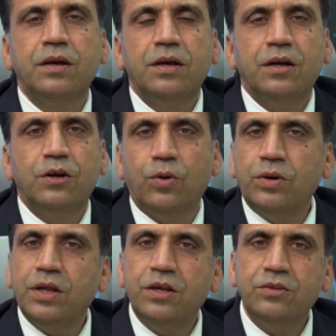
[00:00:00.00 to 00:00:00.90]
don't
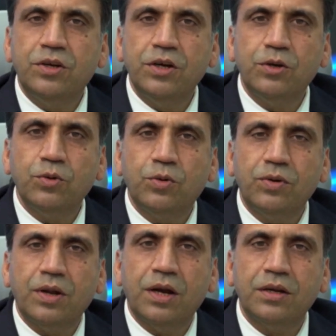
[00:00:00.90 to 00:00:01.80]
hesitate to
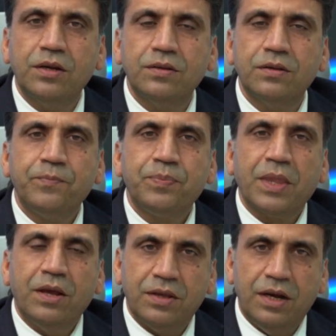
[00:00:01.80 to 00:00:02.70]
contact us,
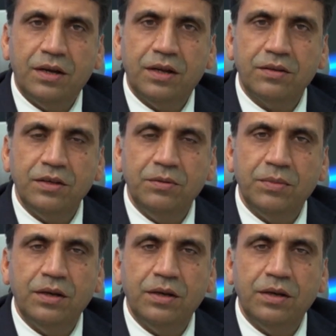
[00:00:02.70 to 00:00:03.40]
send us email.